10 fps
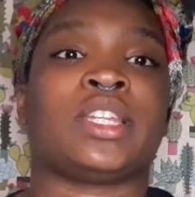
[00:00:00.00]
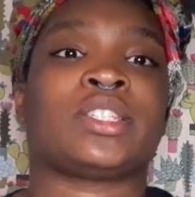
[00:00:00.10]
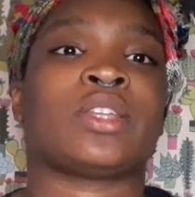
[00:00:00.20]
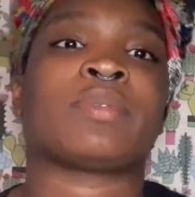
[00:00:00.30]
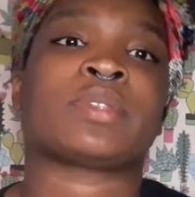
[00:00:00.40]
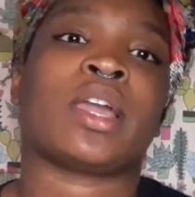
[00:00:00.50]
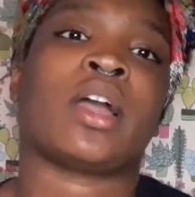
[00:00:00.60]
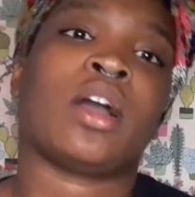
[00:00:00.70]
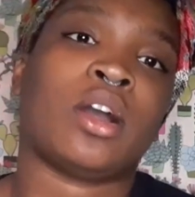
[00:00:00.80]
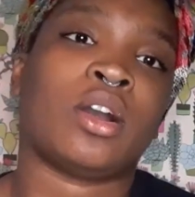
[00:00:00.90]
And so I was like,
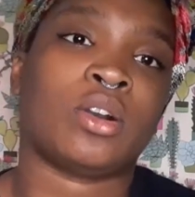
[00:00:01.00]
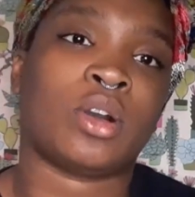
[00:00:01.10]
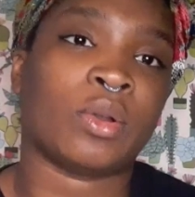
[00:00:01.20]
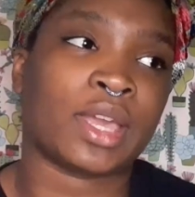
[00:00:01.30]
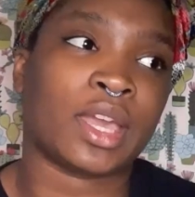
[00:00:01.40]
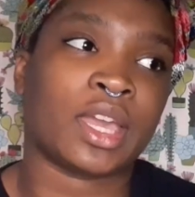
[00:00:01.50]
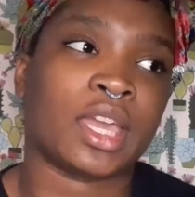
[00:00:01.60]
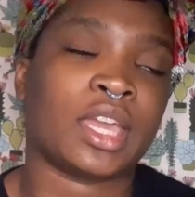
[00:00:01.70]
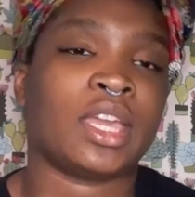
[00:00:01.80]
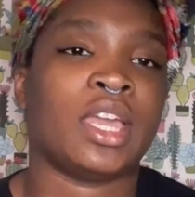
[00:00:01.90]
oh,
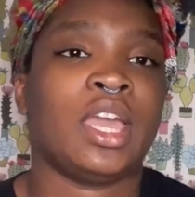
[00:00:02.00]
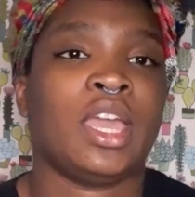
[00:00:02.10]
okay.